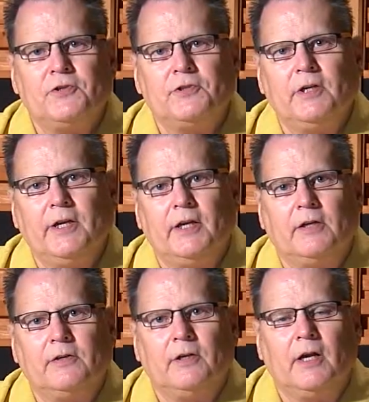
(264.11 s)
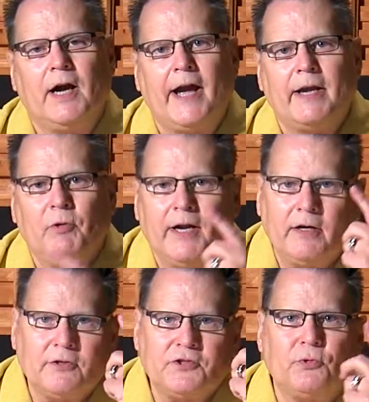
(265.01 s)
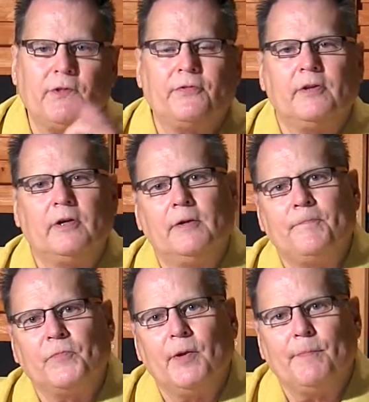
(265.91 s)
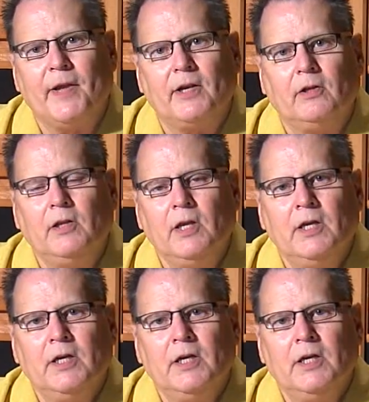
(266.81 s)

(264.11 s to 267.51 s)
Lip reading: She had eyebrows with metal